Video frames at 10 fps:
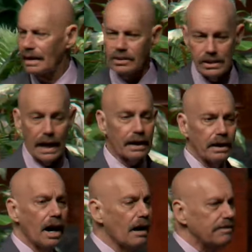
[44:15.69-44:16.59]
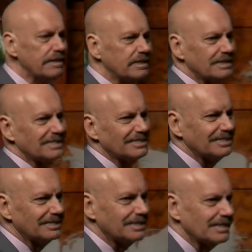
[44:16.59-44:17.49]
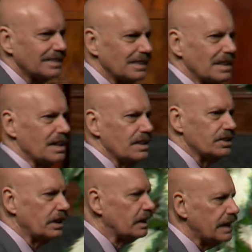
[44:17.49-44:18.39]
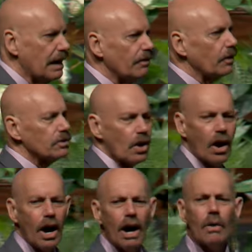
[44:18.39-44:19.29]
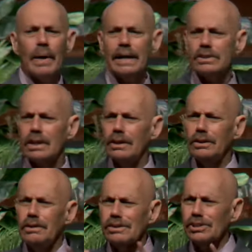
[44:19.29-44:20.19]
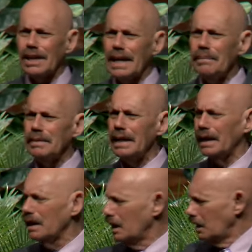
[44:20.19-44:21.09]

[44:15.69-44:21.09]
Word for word: It's not enough. See, the devil is always going to do the same thing.